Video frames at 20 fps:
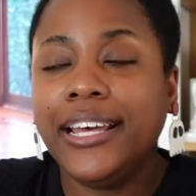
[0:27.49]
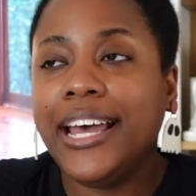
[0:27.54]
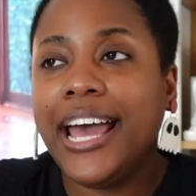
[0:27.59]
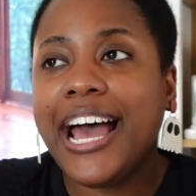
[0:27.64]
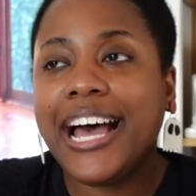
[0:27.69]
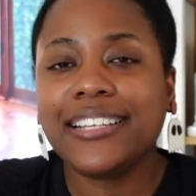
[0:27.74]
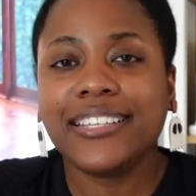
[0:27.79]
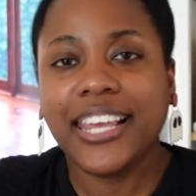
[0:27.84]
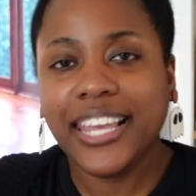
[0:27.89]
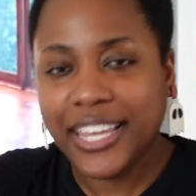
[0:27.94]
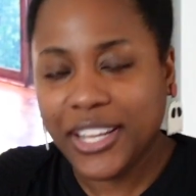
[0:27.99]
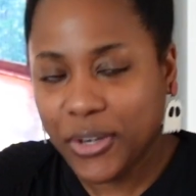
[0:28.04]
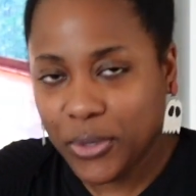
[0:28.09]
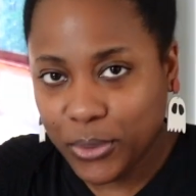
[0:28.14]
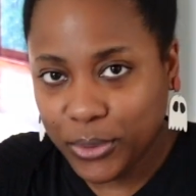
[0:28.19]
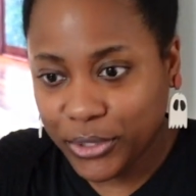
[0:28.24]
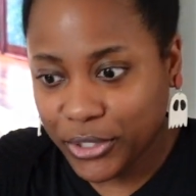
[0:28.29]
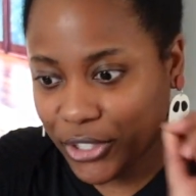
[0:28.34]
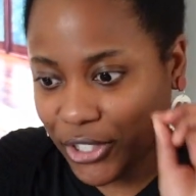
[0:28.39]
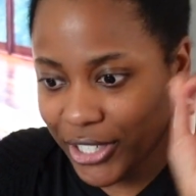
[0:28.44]
as I get
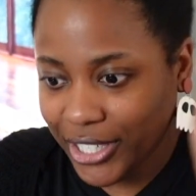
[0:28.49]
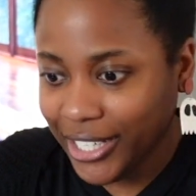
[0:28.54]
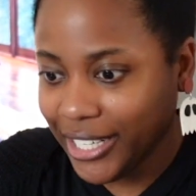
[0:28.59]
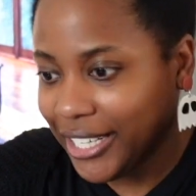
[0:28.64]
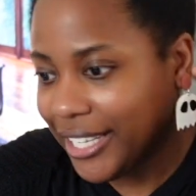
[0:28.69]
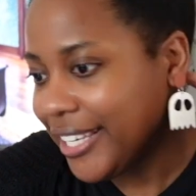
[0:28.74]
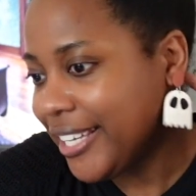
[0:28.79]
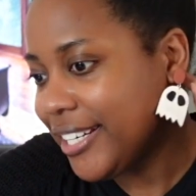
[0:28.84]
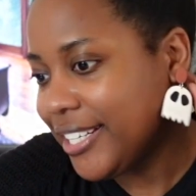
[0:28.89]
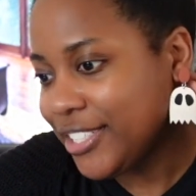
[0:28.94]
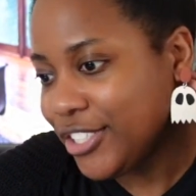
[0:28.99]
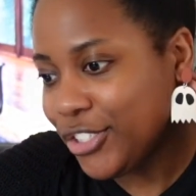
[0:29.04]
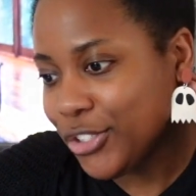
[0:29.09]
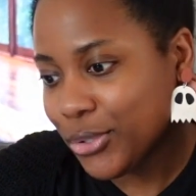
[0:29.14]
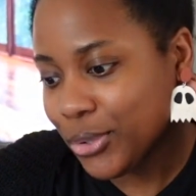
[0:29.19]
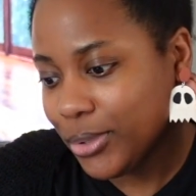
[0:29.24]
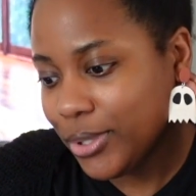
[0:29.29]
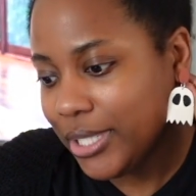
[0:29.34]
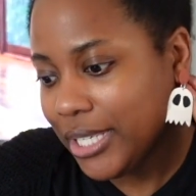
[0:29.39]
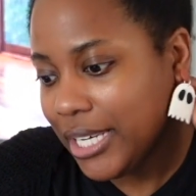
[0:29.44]
older, it is
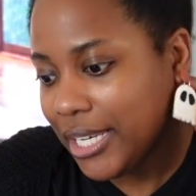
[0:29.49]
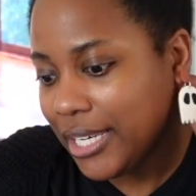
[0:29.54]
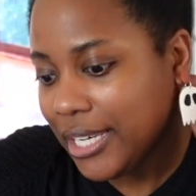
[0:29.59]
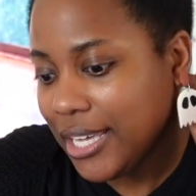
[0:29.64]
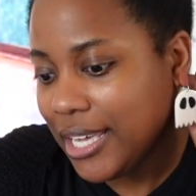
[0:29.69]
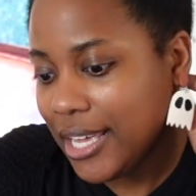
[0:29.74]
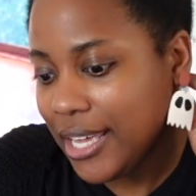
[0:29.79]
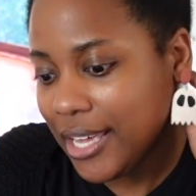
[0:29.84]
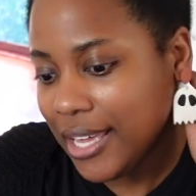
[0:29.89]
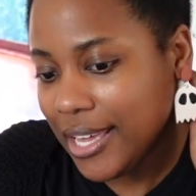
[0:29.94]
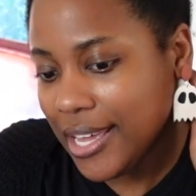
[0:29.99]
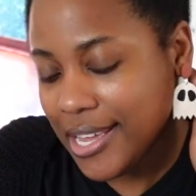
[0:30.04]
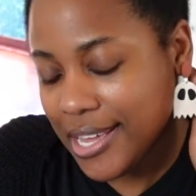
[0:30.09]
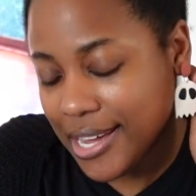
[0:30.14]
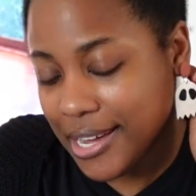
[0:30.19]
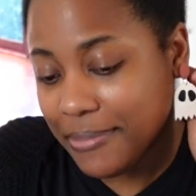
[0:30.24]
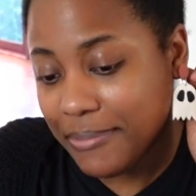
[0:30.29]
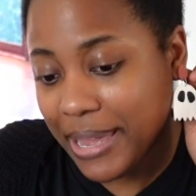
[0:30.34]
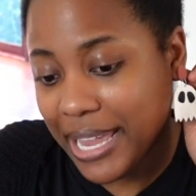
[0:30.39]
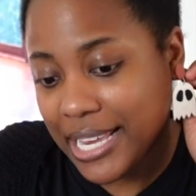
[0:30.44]
truly
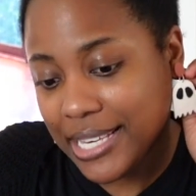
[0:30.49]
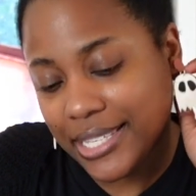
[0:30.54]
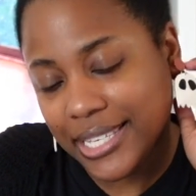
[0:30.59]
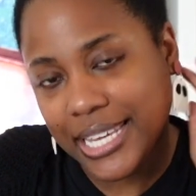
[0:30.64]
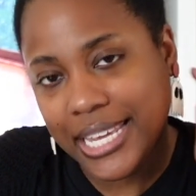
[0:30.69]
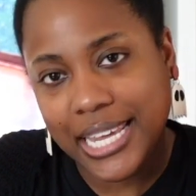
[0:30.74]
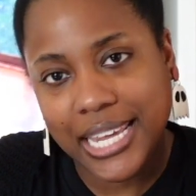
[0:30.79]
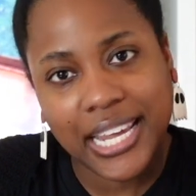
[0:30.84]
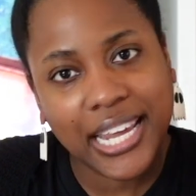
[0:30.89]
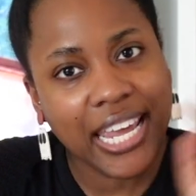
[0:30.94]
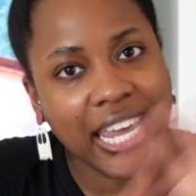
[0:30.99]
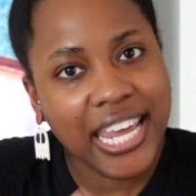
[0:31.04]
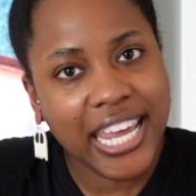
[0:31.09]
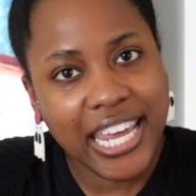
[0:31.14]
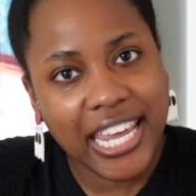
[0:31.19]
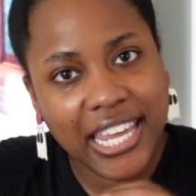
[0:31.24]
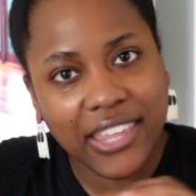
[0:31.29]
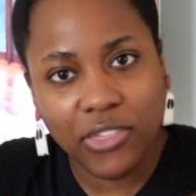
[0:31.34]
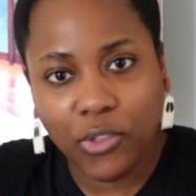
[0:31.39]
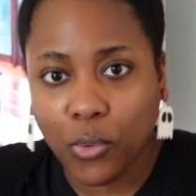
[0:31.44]
amazing
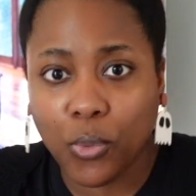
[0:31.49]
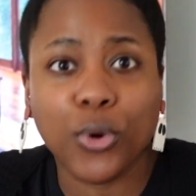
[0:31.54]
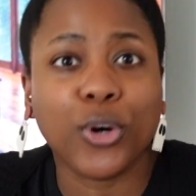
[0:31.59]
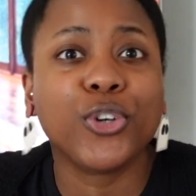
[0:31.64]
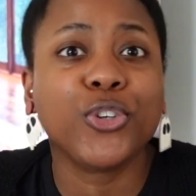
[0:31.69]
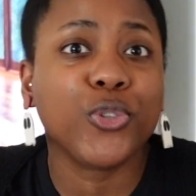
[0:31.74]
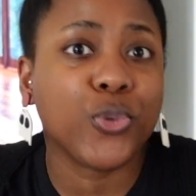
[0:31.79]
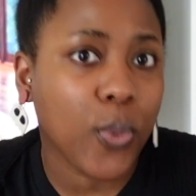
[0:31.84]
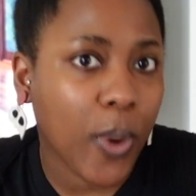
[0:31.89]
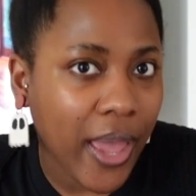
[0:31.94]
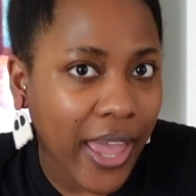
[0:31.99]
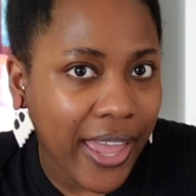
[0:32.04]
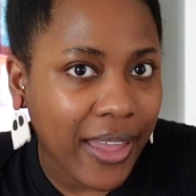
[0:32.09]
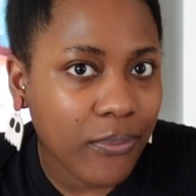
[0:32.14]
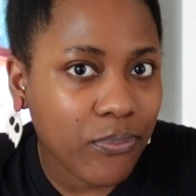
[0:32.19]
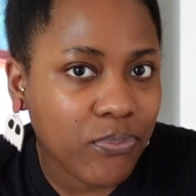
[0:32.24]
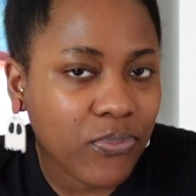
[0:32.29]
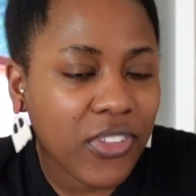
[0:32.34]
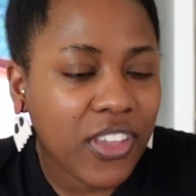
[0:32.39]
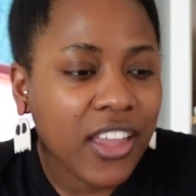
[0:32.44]
in the worst way
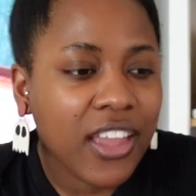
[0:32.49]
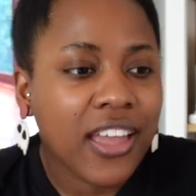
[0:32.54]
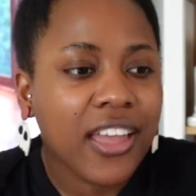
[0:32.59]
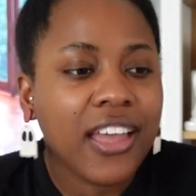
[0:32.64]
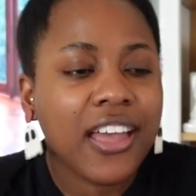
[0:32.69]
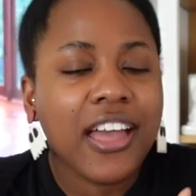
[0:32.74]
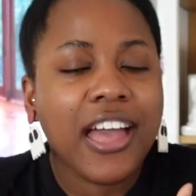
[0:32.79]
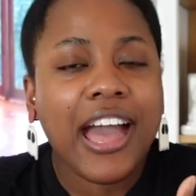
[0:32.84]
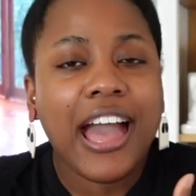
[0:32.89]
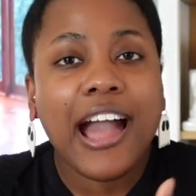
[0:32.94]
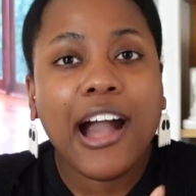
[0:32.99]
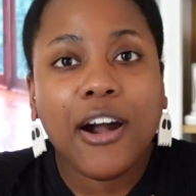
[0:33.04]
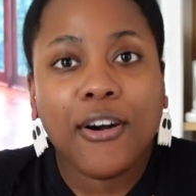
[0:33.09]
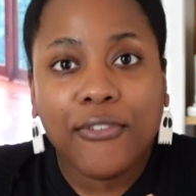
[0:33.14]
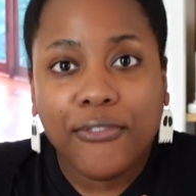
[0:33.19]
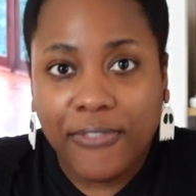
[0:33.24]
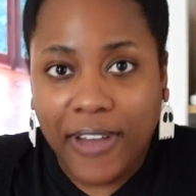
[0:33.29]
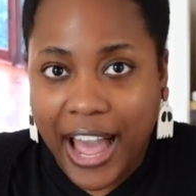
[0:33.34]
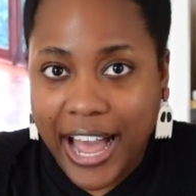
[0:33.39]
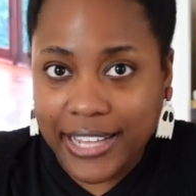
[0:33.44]
how
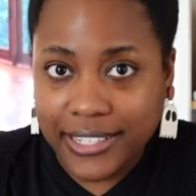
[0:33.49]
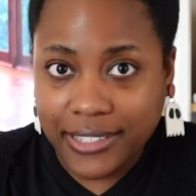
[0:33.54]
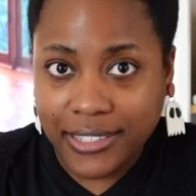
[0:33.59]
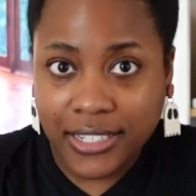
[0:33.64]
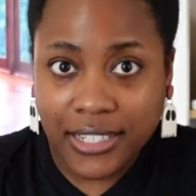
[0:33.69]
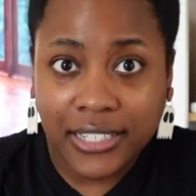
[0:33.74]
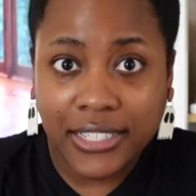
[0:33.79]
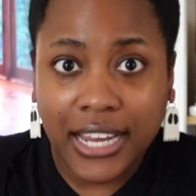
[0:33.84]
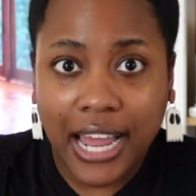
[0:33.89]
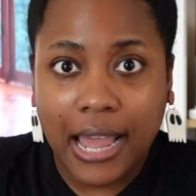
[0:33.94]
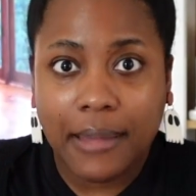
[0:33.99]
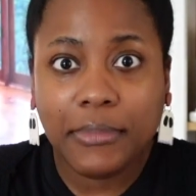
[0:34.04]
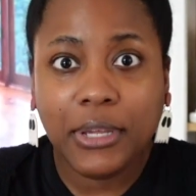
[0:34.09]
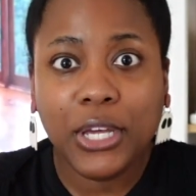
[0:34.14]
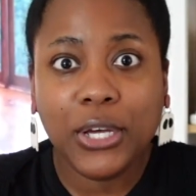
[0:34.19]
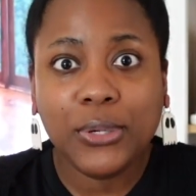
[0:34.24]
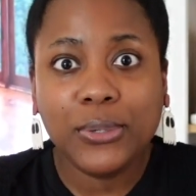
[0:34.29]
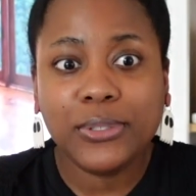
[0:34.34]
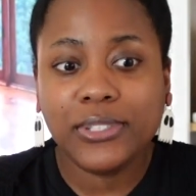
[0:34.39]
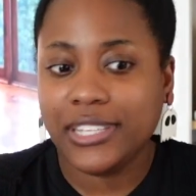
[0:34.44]
fast time
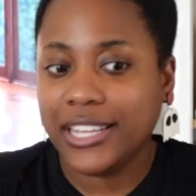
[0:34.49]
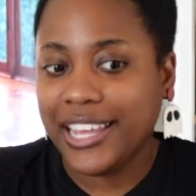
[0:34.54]
goes.